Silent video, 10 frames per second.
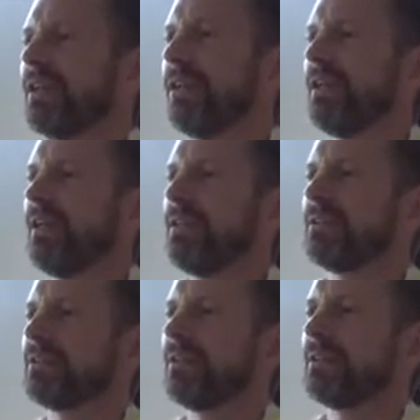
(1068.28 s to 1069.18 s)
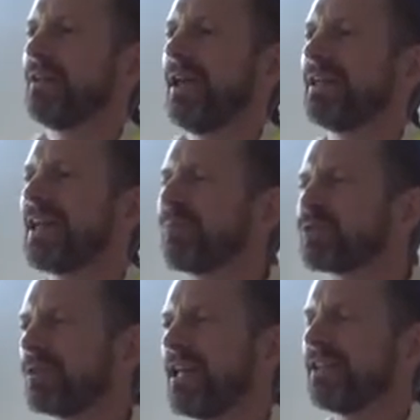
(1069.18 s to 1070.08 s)
he
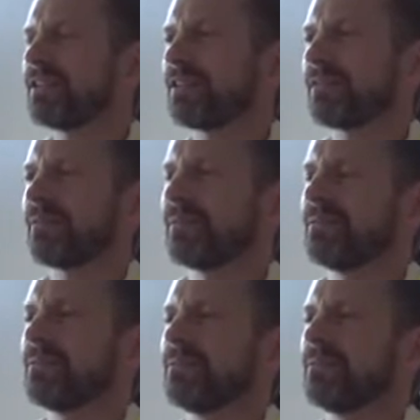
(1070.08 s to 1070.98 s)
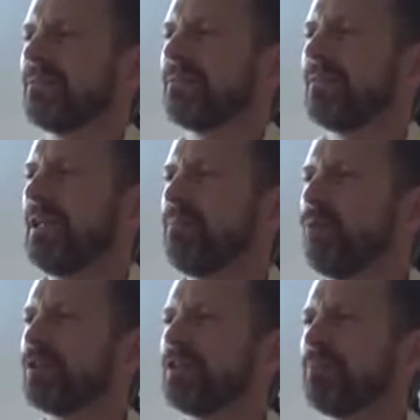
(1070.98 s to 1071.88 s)
encapsulates
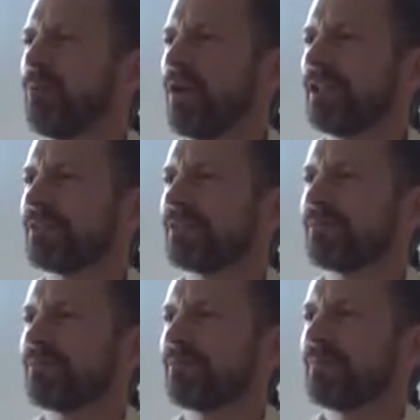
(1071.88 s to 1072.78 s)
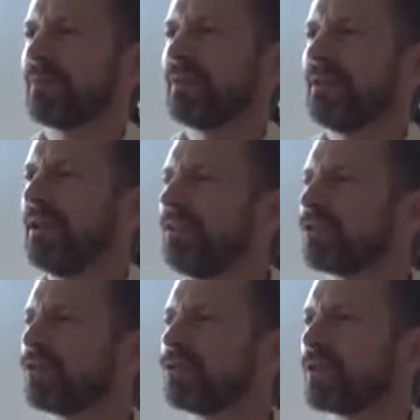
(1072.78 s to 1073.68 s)
important points in
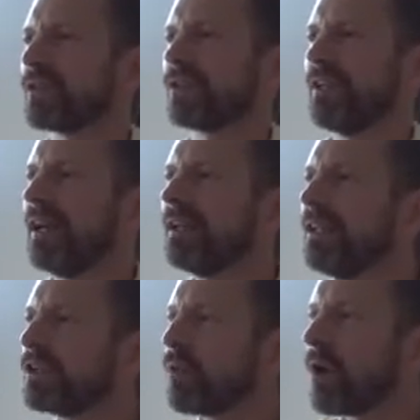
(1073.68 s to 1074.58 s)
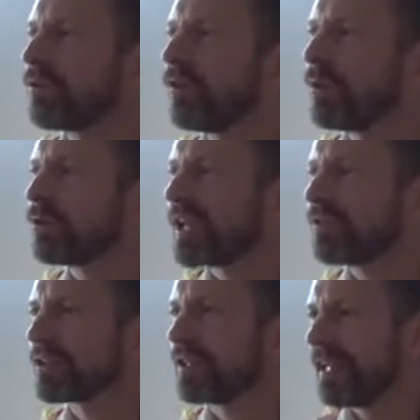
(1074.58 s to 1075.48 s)
sutras, and each one follows
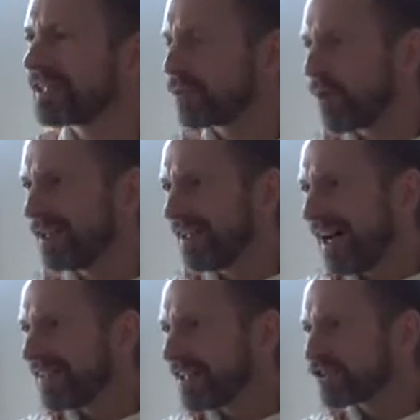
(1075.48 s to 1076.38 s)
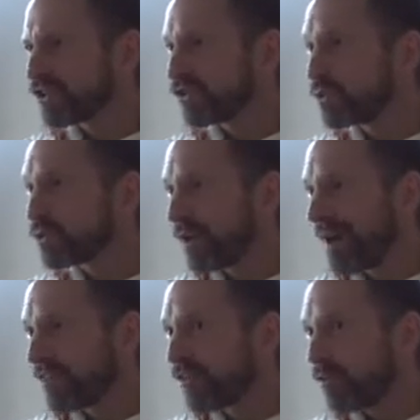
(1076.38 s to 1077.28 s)
after the next one, and there's a
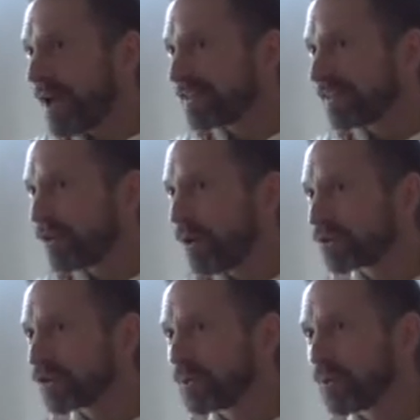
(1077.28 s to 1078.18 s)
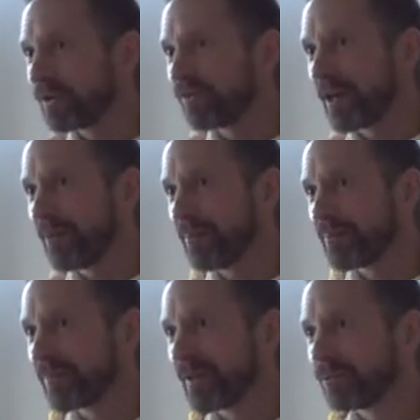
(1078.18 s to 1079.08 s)
sutra, a thread that goes through all of them,
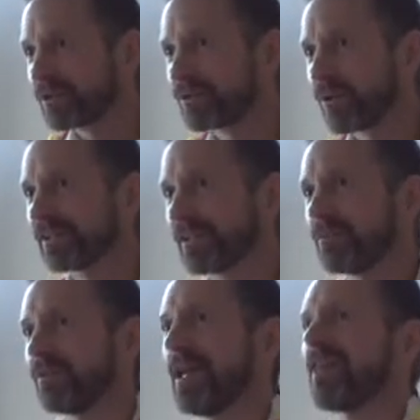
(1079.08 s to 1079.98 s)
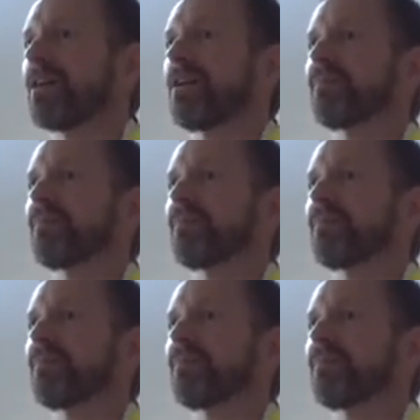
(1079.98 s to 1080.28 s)
which joins them together.